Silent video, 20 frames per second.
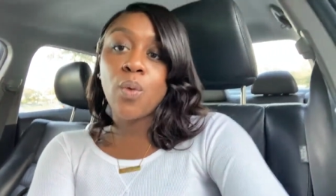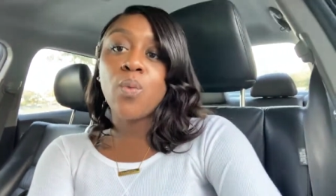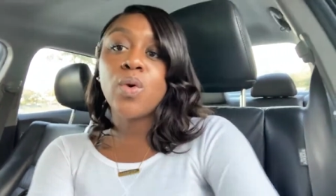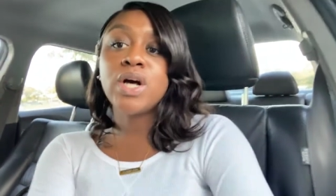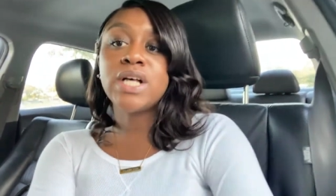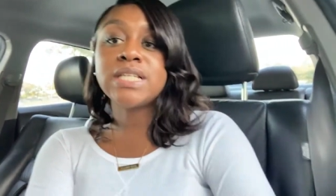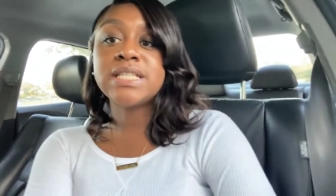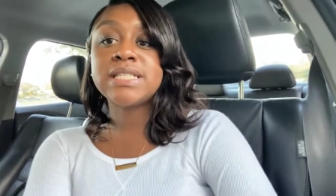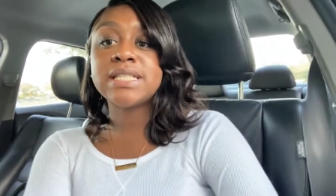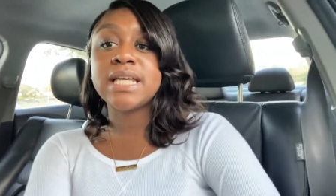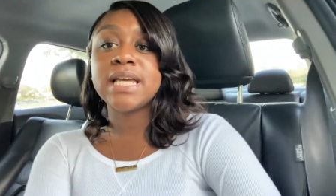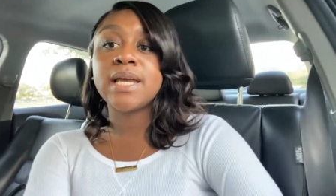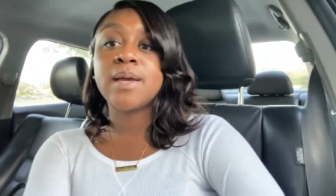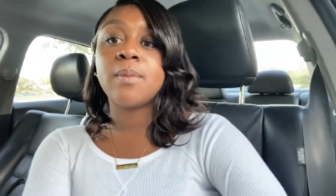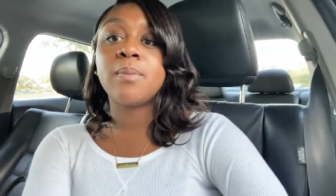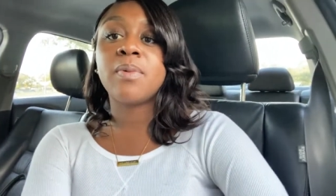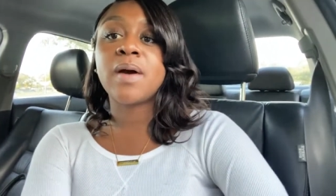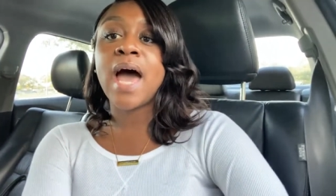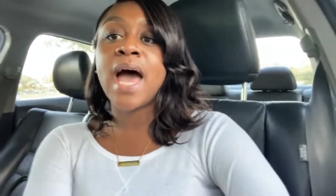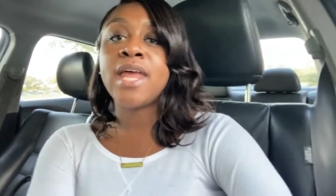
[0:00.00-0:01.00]
we'll
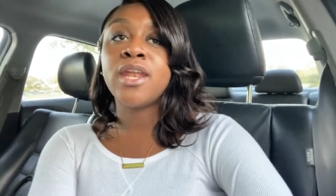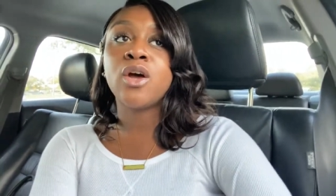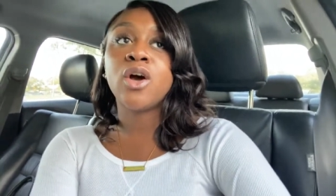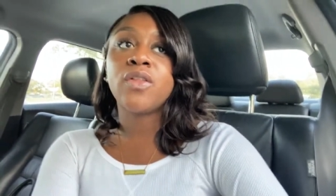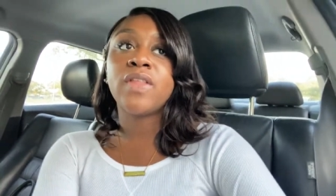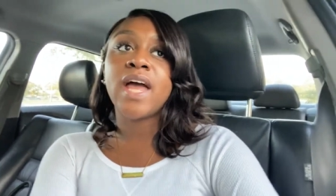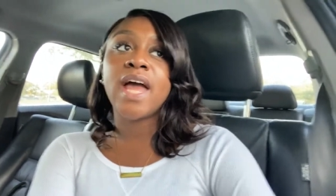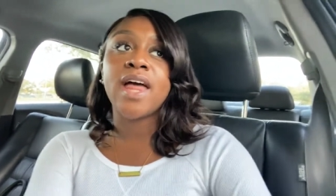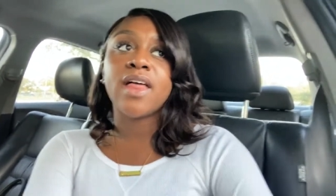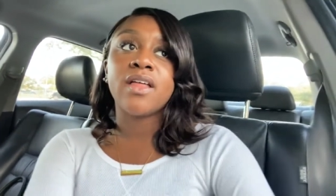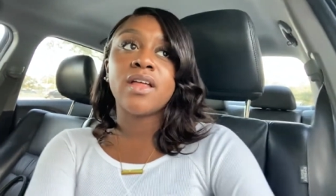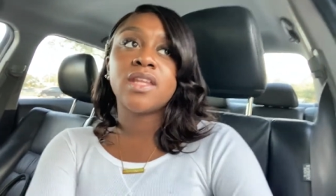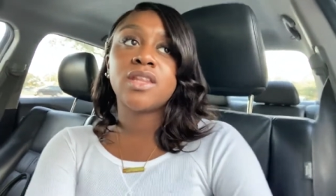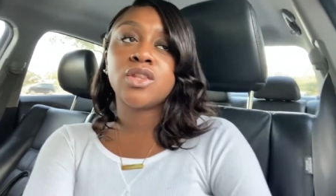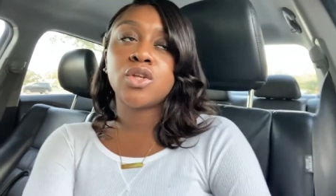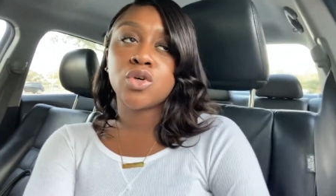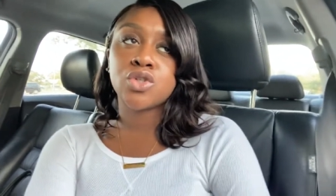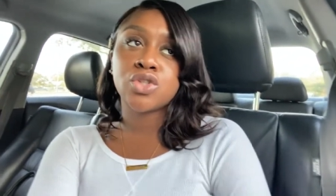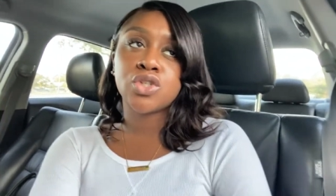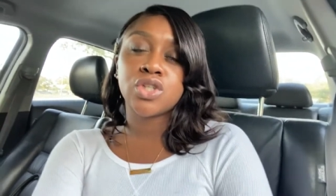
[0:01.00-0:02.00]
see but i know that
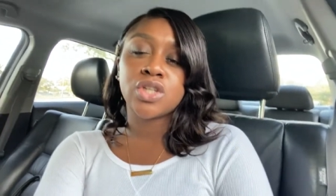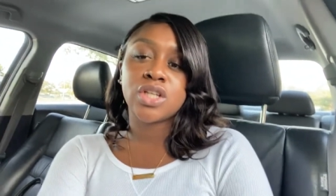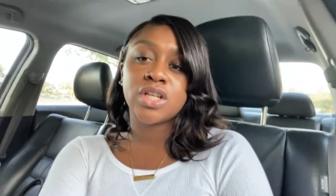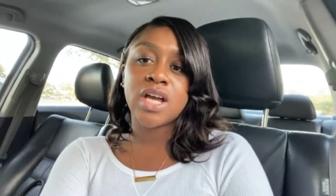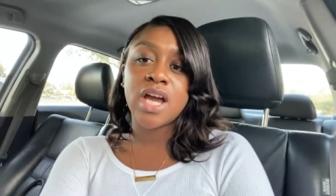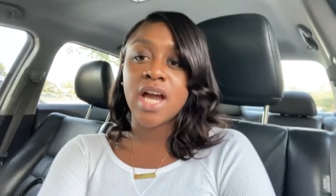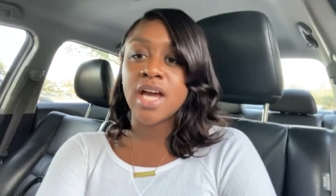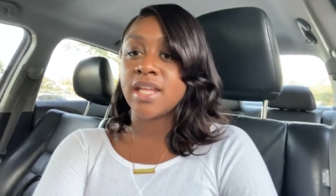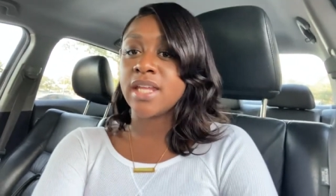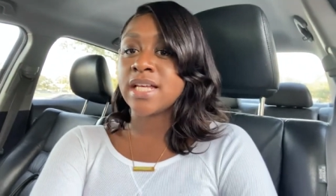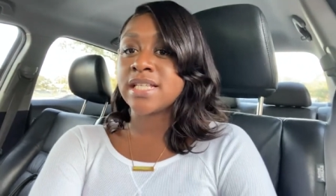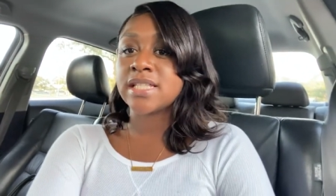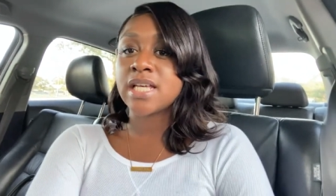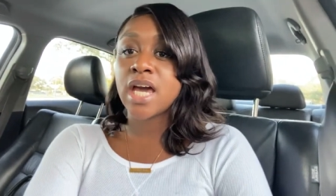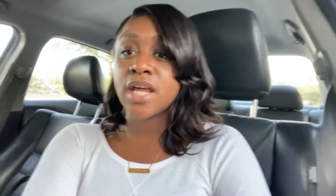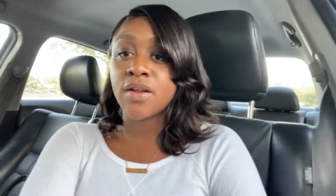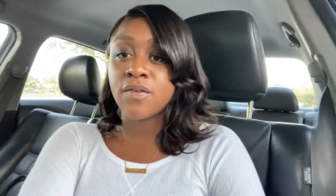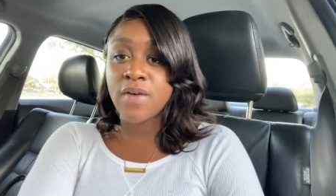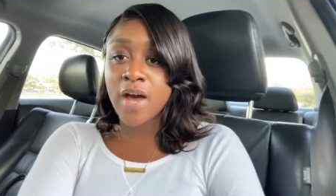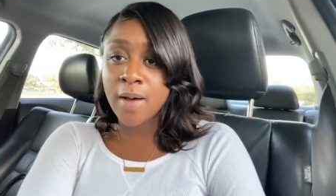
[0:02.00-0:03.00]
those are the kind of, that's
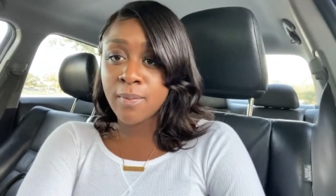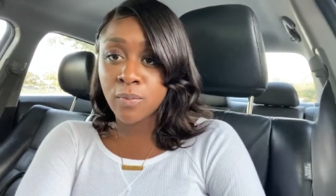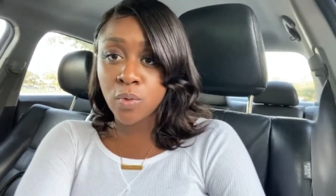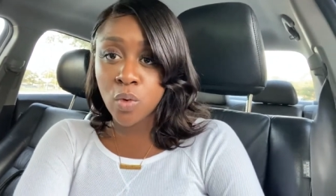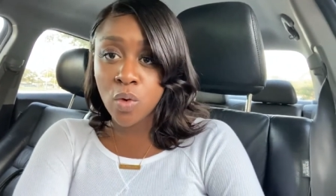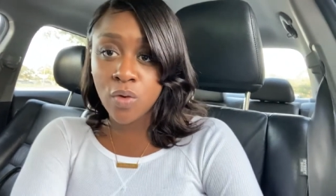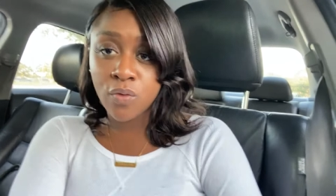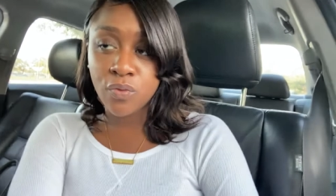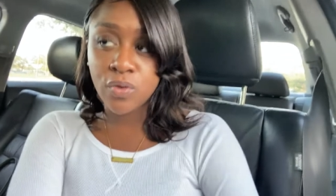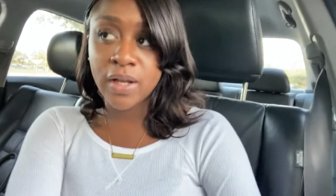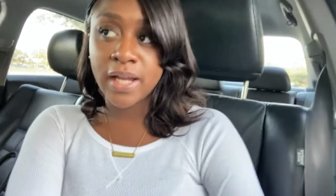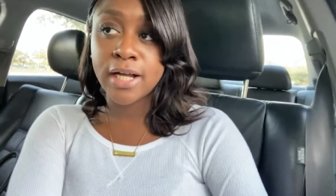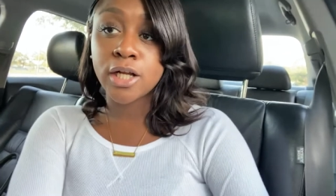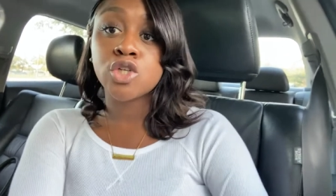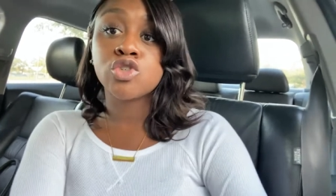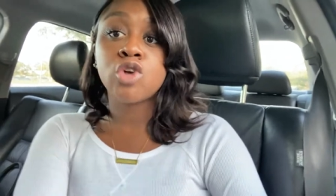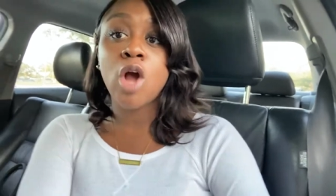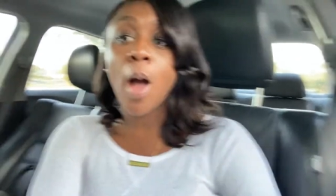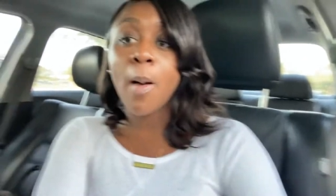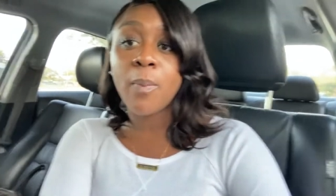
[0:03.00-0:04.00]
the kind of vibe i'm going for
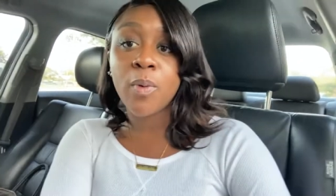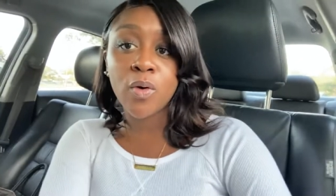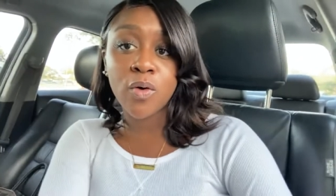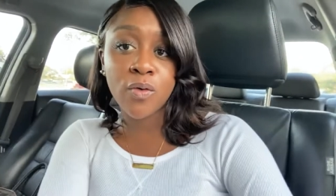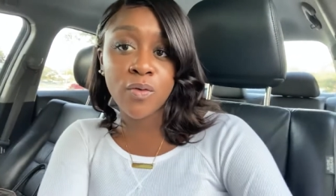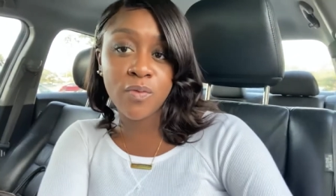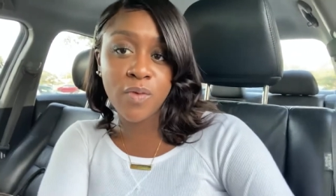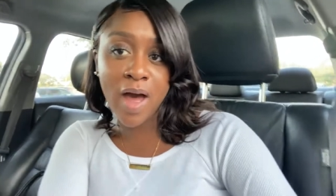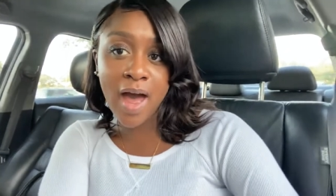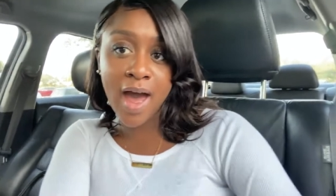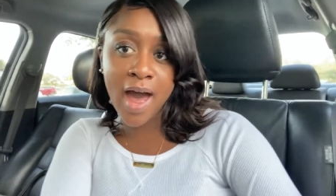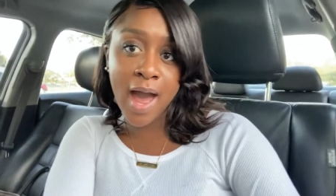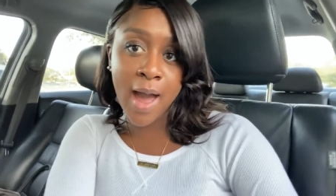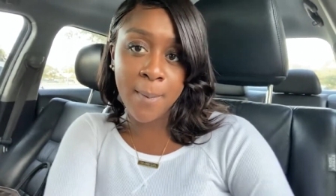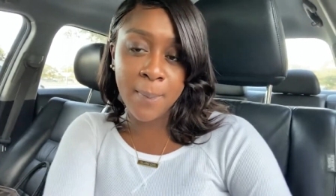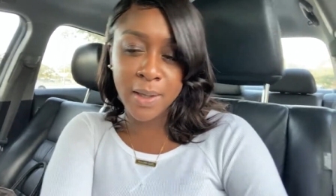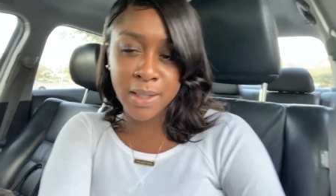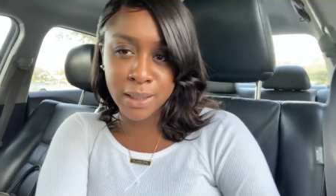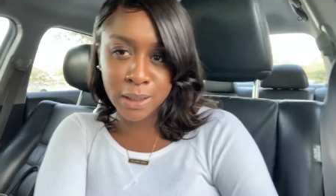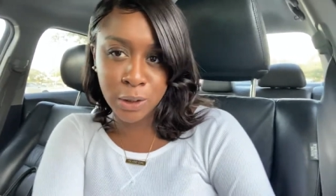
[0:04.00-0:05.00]
like a tropical
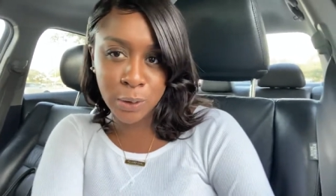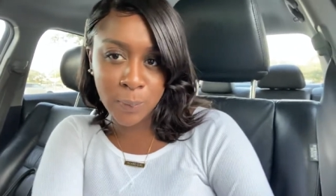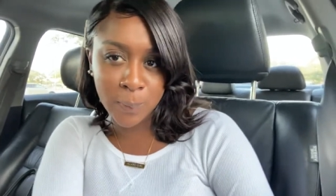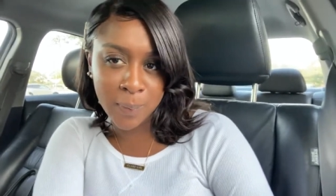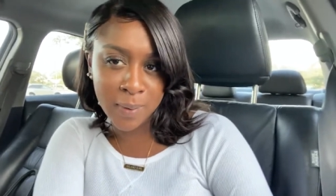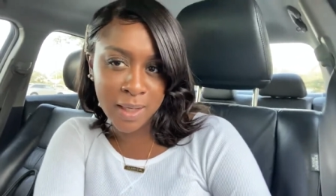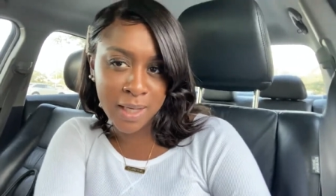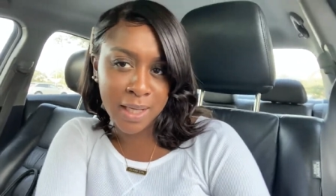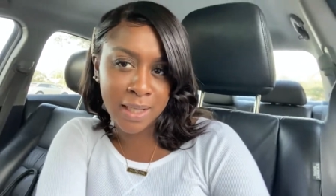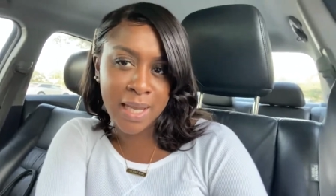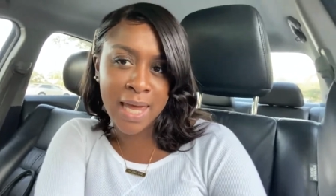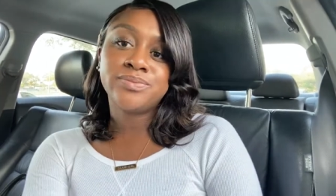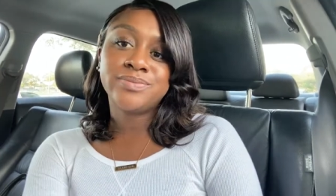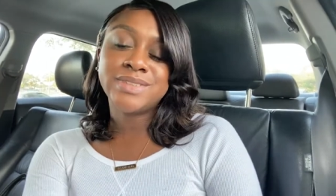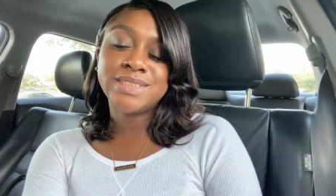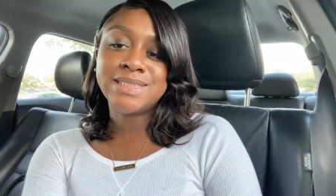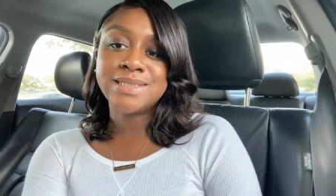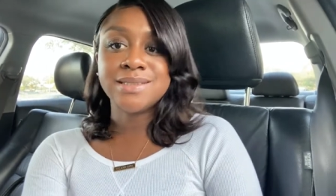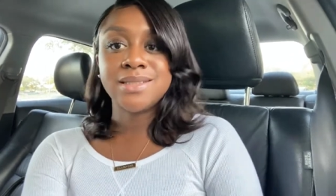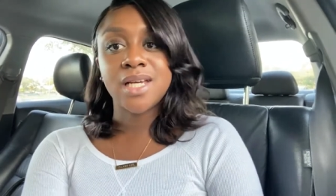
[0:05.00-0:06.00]
vibe a little bit
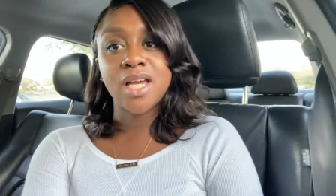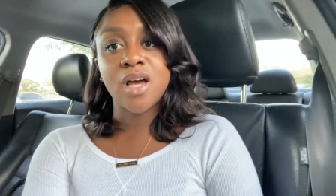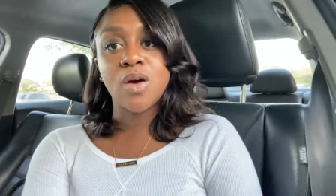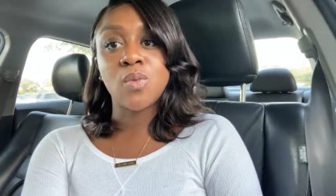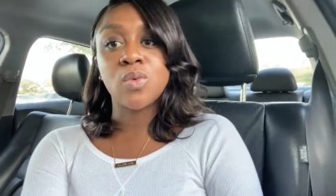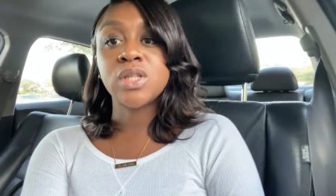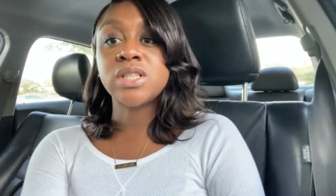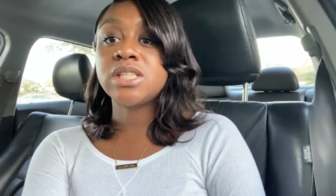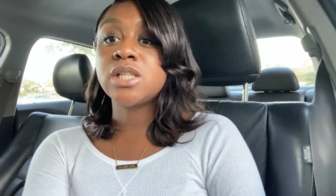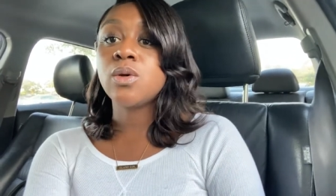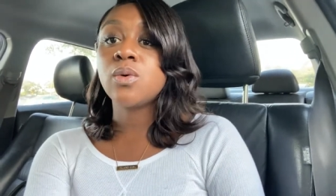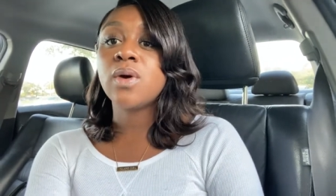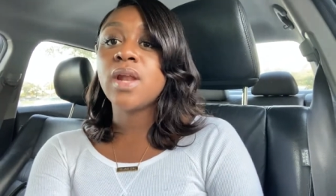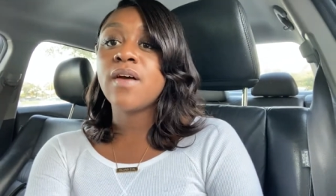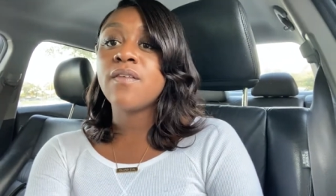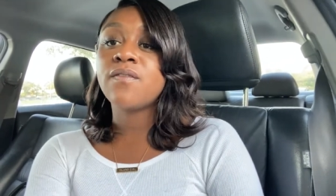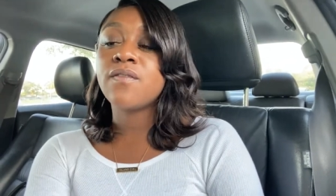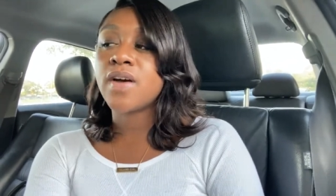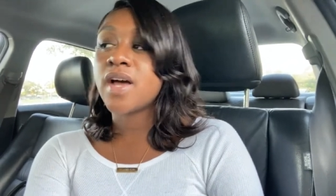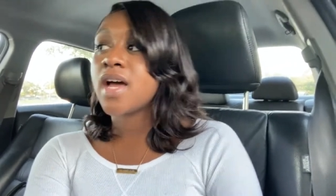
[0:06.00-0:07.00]
yeah we'll see
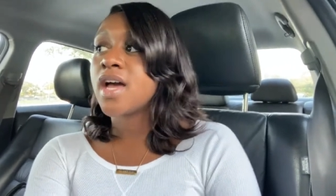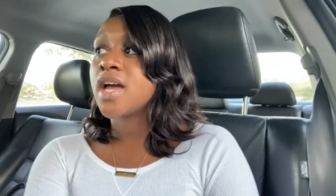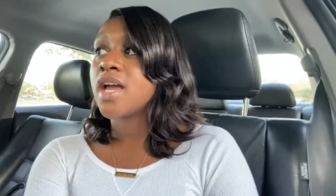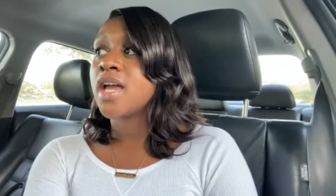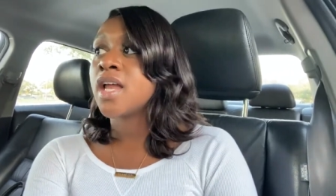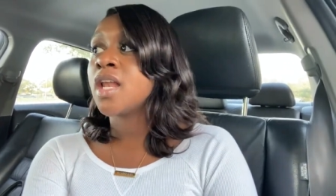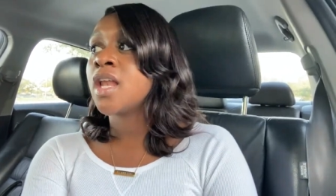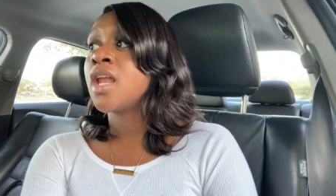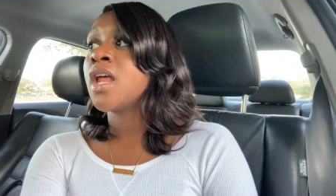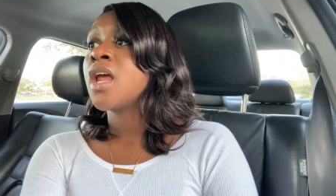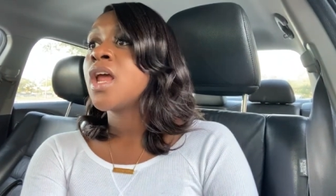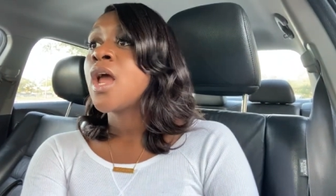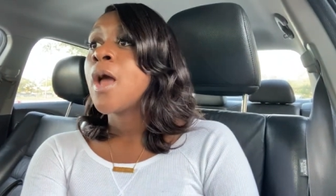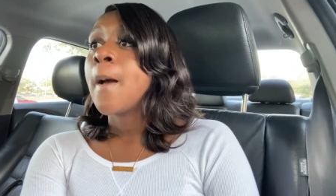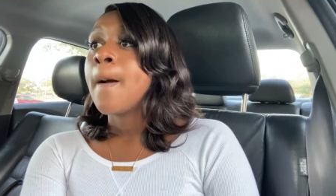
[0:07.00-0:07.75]
what i find